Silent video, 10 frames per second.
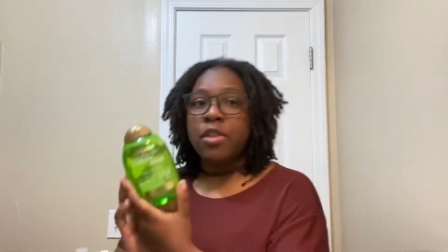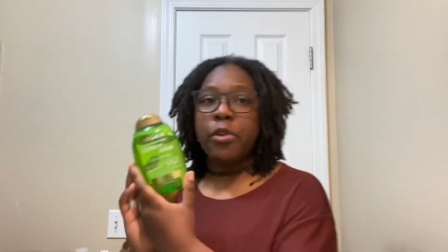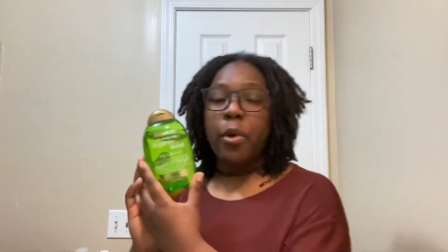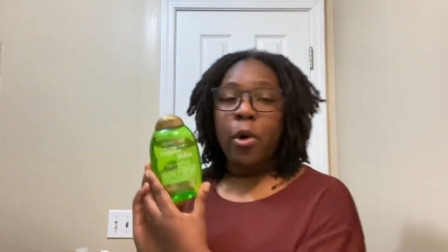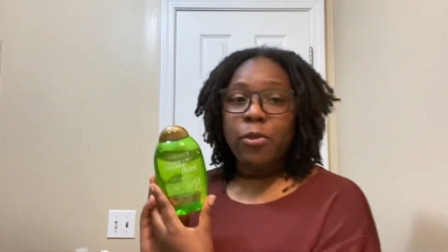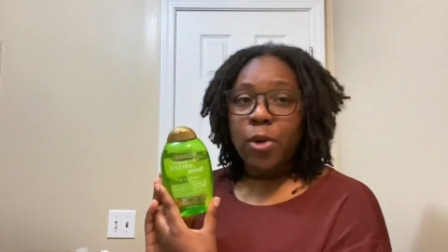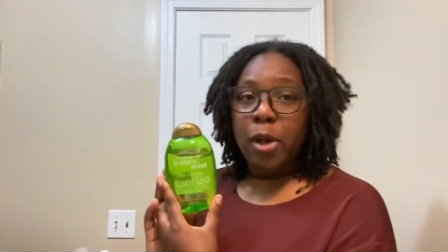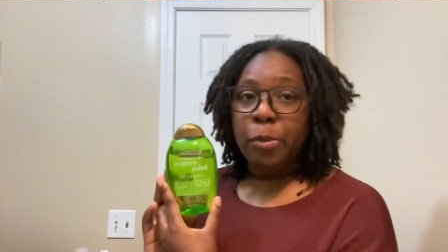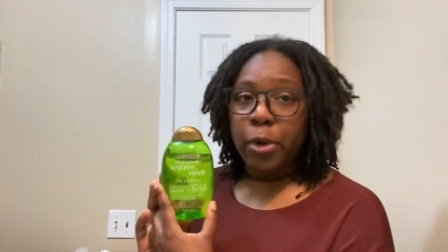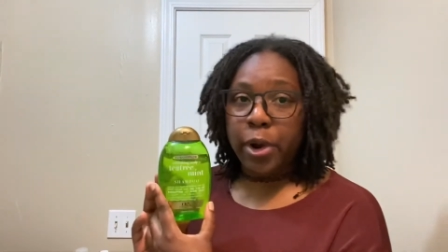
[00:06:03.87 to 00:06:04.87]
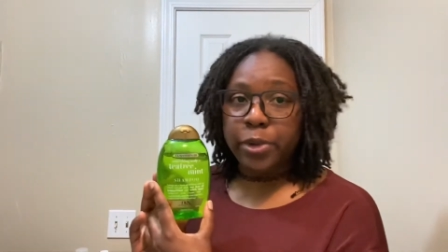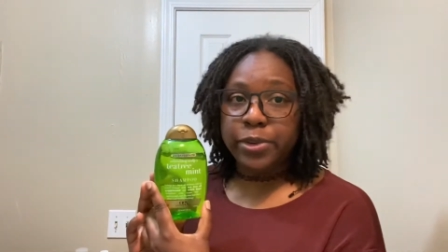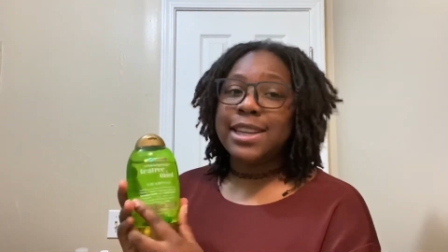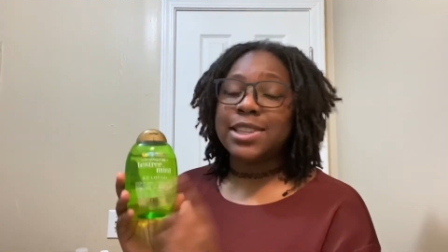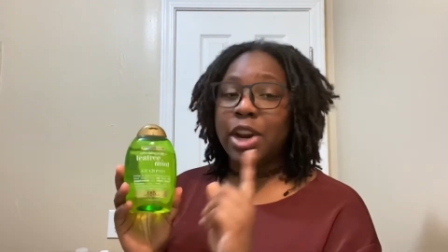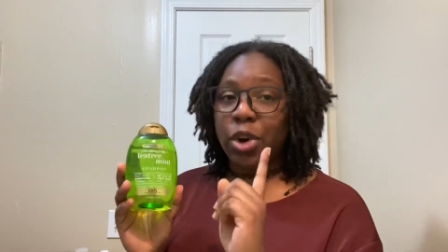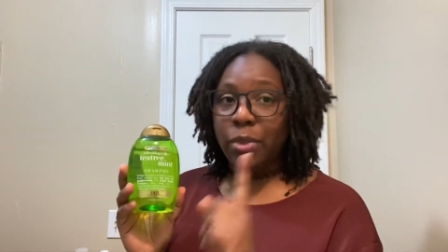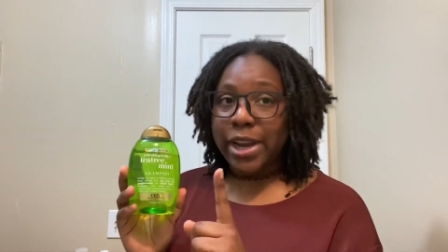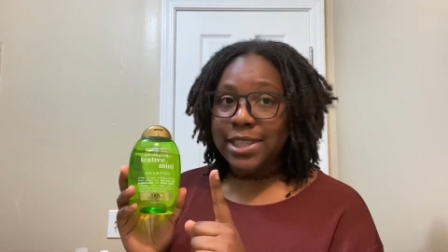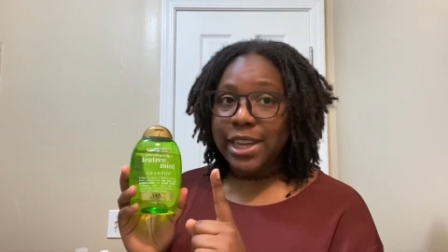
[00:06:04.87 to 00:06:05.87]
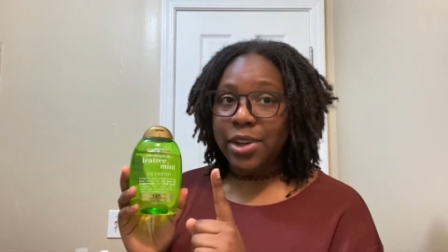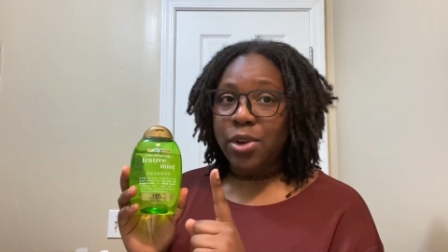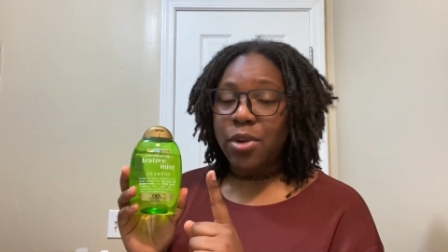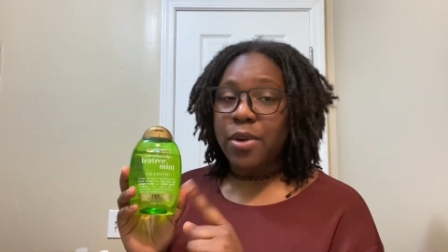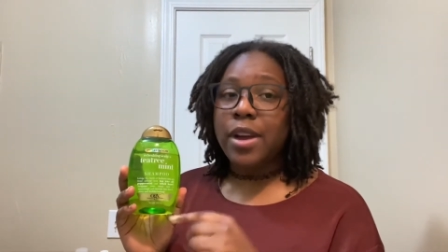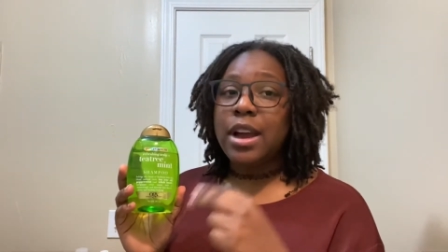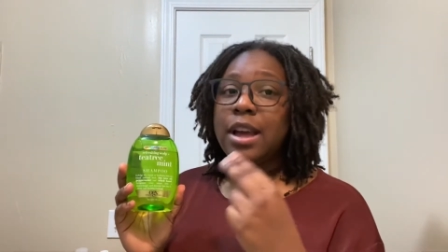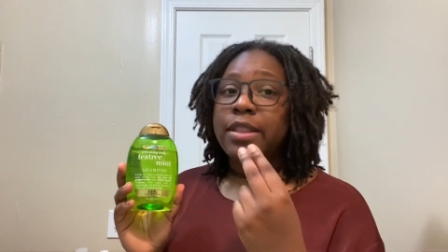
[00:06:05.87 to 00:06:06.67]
So overall pros, it's got a great tingle.